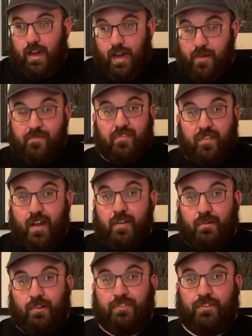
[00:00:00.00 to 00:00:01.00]
I'm very
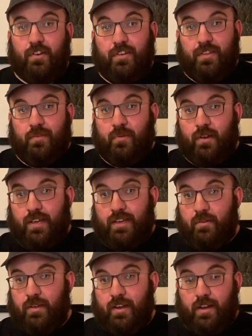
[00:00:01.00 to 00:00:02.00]
well certain that when I
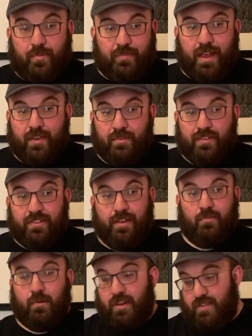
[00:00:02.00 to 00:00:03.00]
go in and I pay
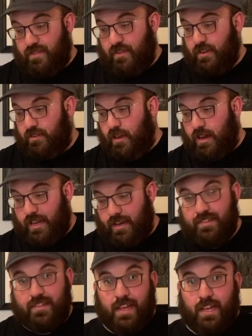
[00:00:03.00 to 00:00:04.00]
retail money for a Glock and
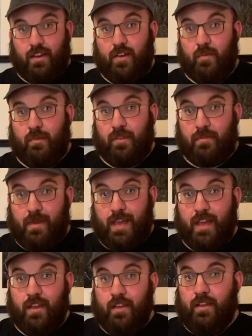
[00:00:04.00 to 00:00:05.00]
I take it home with
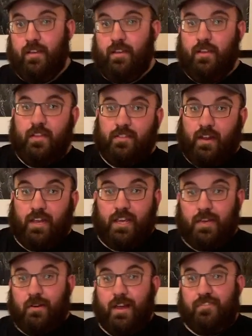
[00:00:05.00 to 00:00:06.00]
me, that I
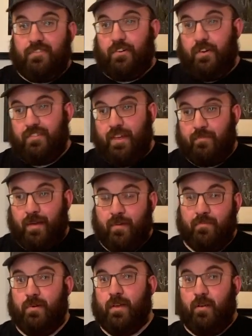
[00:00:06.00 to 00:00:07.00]
can go ahead and charge that
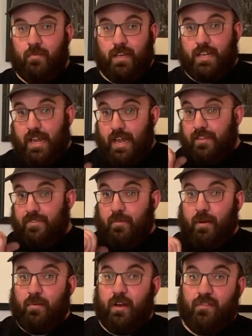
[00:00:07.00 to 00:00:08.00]
bad boy up. I can hand it to
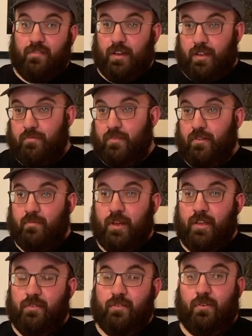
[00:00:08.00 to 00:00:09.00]
my wife, or I can put it in
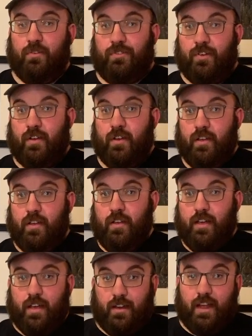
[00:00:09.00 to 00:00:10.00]
my own holster,
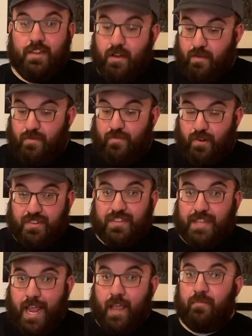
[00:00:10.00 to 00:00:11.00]
and I know for
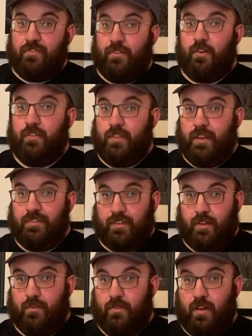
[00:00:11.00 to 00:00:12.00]
damn sure that it's
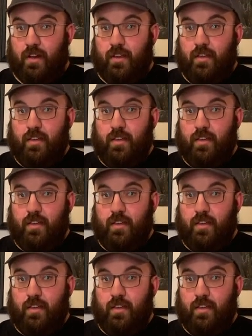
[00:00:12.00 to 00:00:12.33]
going to run.